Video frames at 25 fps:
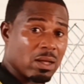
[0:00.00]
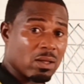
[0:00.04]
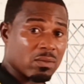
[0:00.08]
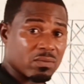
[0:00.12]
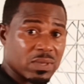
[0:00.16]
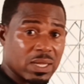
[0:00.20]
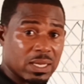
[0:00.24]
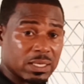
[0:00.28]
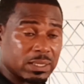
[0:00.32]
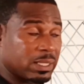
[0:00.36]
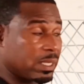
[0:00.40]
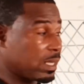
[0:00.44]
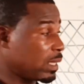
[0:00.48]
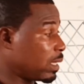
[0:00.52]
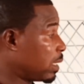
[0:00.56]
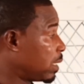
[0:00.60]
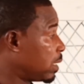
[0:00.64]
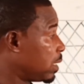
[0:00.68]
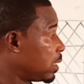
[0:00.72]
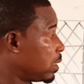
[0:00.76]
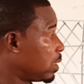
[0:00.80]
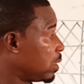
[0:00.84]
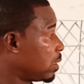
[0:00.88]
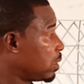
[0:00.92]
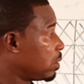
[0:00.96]
Now that
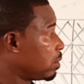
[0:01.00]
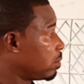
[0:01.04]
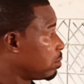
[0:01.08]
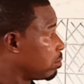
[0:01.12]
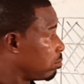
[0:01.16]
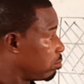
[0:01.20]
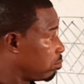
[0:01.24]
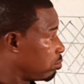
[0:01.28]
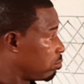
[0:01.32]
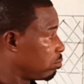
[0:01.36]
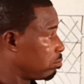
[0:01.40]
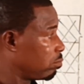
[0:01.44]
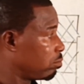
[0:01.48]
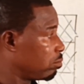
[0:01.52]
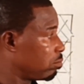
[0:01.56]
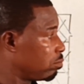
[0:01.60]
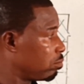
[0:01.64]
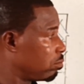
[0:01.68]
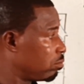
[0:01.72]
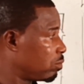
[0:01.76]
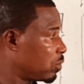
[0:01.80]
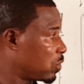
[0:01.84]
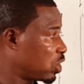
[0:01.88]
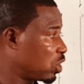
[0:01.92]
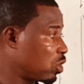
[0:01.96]
the
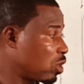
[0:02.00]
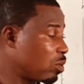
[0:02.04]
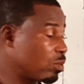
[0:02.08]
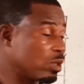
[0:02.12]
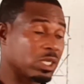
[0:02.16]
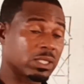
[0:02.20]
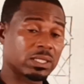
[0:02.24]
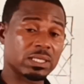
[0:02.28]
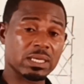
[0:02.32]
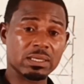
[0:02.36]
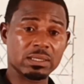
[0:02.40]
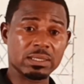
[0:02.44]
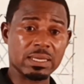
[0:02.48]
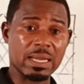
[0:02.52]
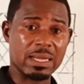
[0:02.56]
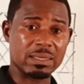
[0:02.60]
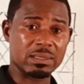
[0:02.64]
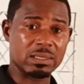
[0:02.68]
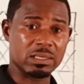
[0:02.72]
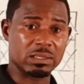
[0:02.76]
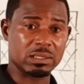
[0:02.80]
denominators